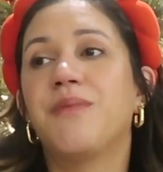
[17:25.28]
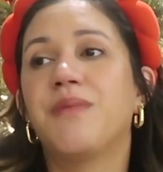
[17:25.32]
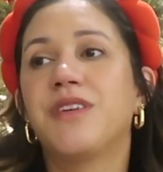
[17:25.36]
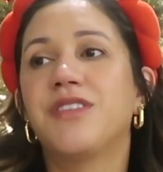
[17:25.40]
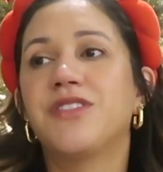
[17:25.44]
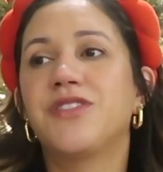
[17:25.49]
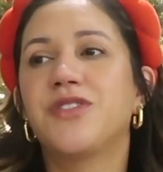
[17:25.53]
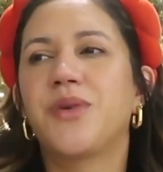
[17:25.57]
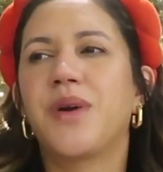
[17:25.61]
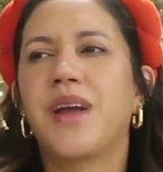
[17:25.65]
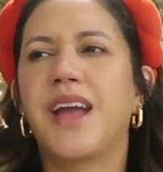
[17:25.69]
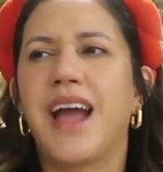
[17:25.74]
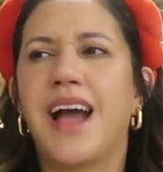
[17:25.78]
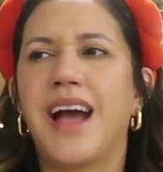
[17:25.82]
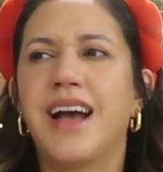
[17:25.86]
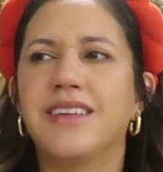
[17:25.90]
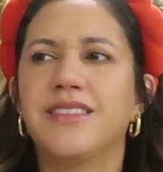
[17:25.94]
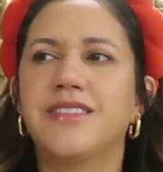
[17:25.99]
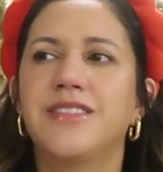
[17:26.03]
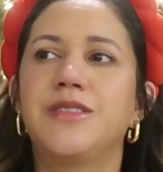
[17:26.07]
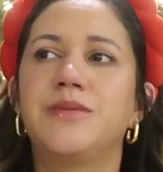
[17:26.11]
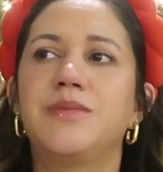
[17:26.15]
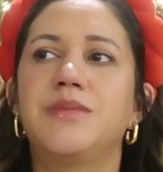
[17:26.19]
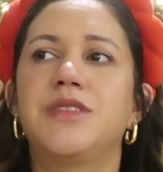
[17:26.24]
So I
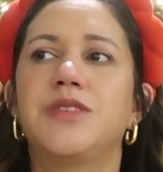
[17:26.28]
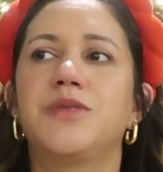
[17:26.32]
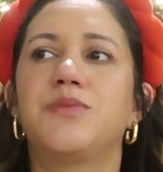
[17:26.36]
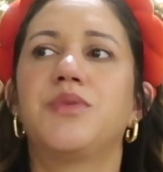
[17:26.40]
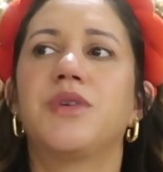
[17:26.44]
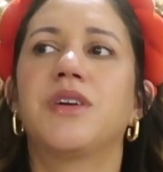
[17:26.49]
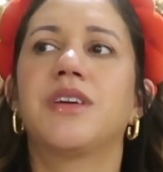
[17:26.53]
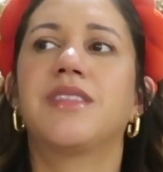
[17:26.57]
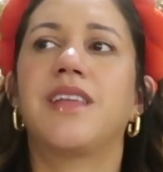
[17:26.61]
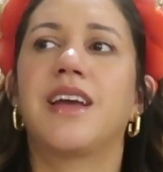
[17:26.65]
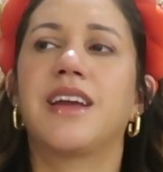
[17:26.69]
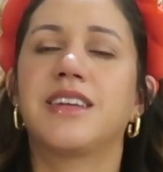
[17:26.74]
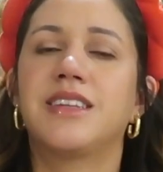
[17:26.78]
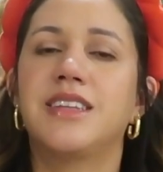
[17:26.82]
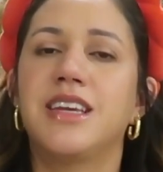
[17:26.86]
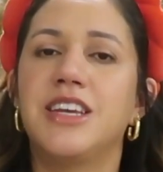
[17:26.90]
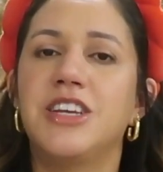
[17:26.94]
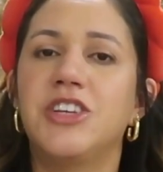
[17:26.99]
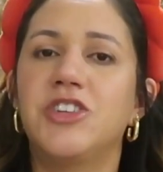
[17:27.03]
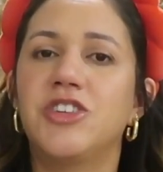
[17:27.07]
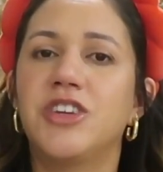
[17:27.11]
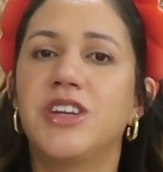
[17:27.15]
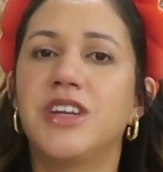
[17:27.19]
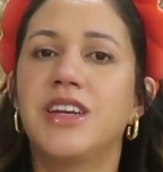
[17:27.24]
asked them to bring
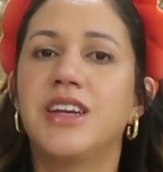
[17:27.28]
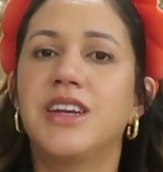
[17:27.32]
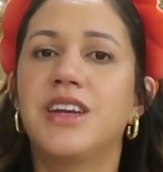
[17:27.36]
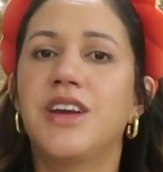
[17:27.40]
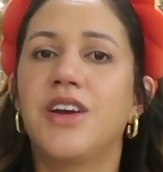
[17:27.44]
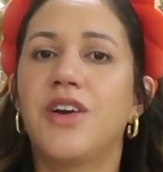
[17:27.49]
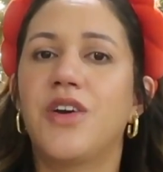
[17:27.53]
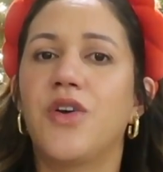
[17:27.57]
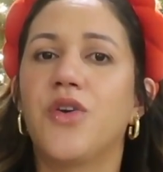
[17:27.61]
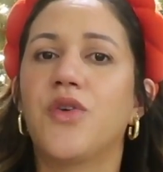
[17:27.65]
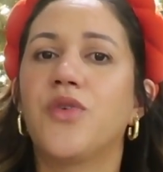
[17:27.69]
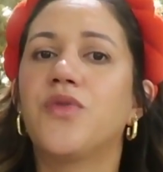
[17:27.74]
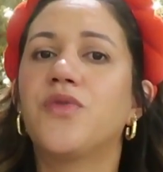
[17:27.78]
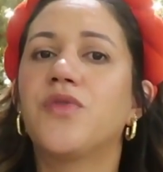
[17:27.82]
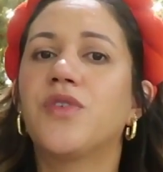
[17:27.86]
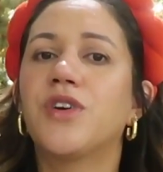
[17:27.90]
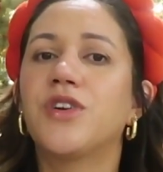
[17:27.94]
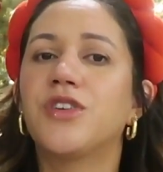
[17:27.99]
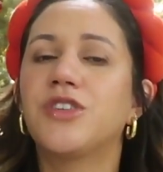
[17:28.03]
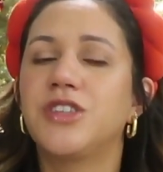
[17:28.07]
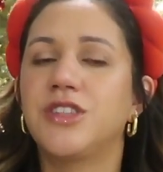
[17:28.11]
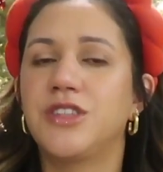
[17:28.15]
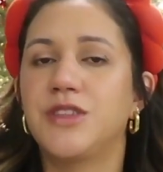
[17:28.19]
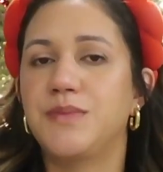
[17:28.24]
lactation
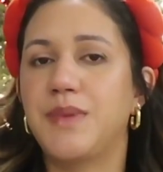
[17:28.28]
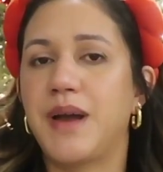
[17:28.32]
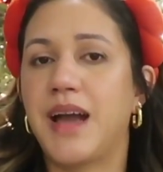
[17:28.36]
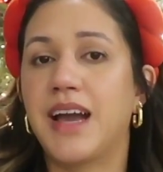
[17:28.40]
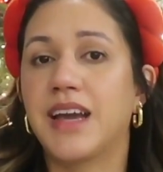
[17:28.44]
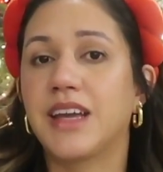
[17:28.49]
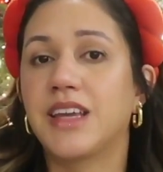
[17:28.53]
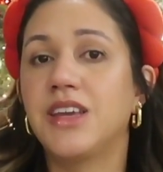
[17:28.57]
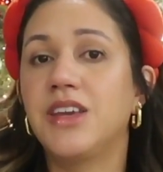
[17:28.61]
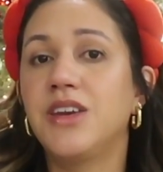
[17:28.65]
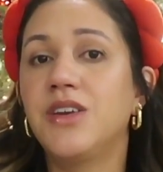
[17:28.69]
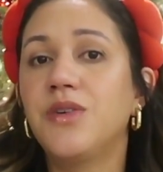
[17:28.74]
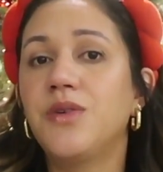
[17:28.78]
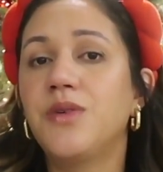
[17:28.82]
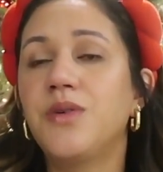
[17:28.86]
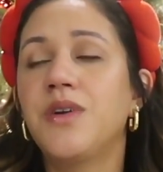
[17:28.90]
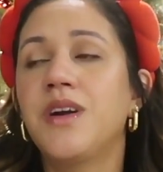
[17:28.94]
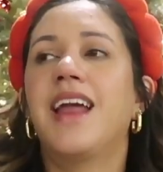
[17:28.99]
over to the PACU.